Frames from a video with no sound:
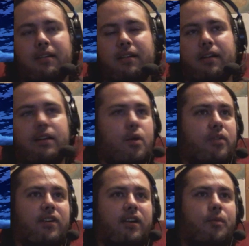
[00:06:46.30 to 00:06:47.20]
No, it's
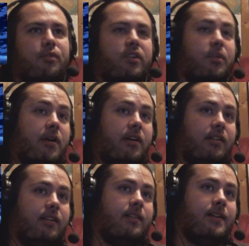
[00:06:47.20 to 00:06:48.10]
not Yamcha, apparently.
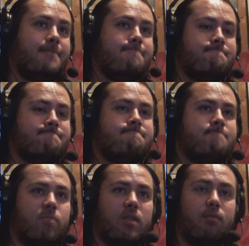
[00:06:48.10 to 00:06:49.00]

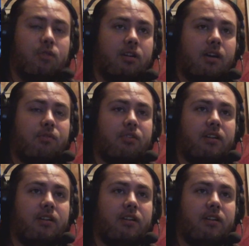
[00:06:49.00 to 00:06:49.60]
Poor Yamcha.